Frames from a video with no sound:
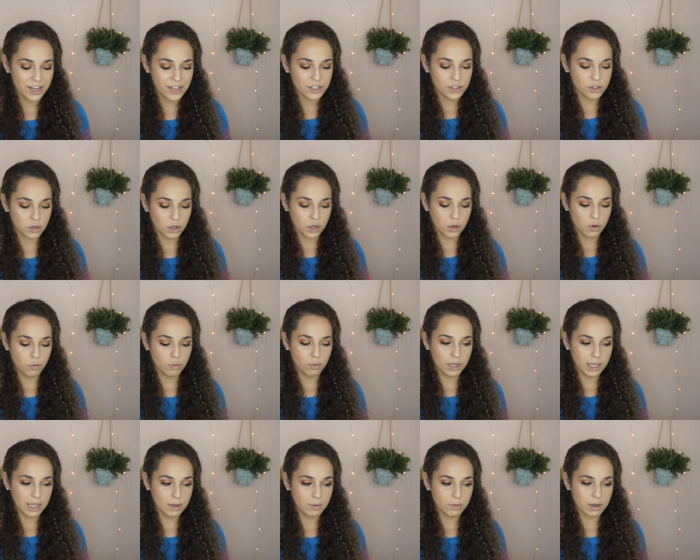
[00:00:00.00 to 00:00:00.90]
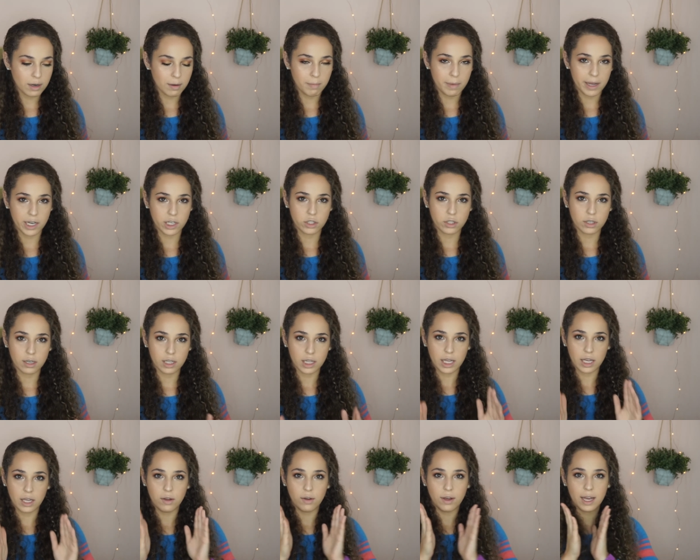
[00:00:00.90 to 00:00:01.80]
So you really want to make sure
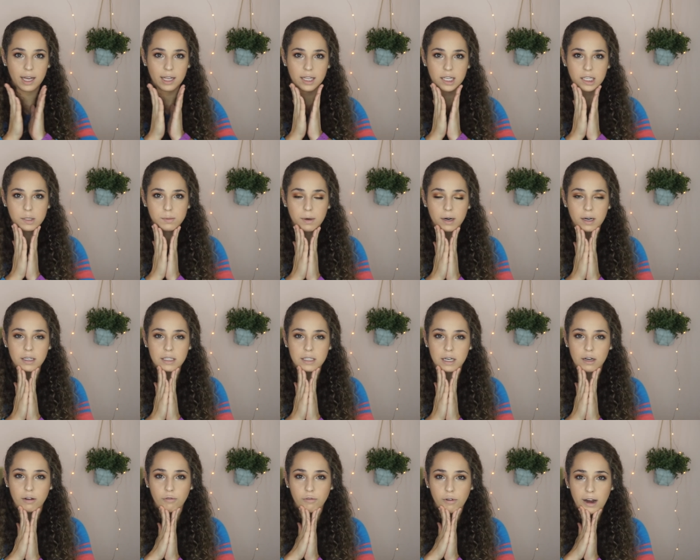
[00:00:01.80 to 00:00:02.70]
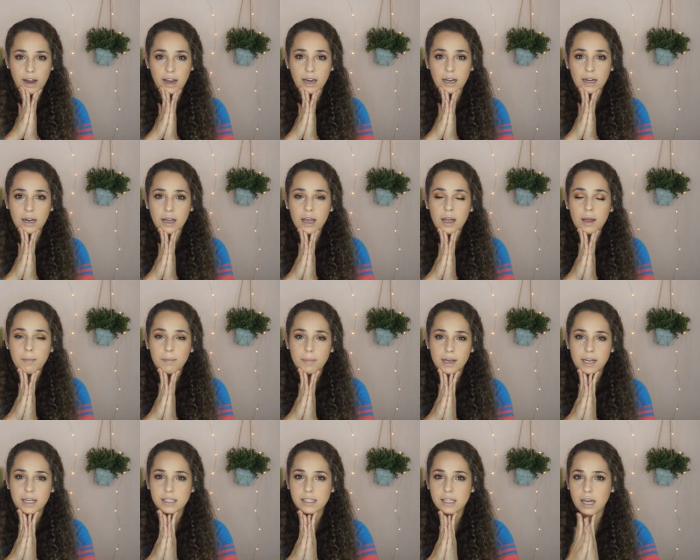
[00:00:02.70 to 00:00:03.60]
that you get this part done right,
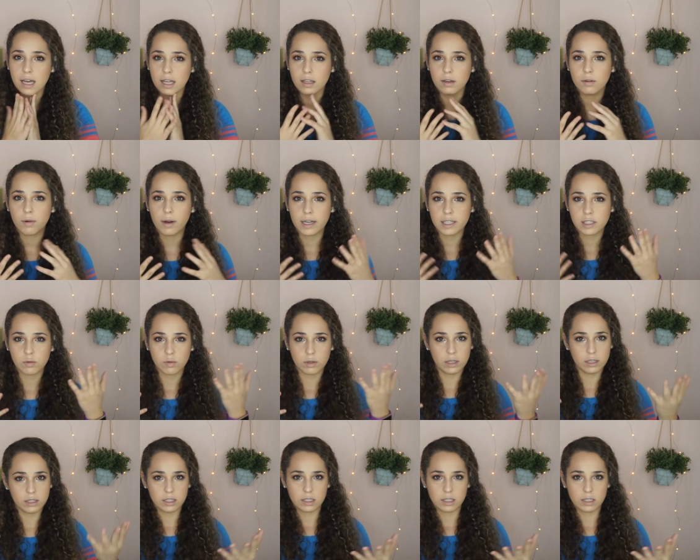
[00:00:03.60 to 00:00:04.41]
because otherwise when you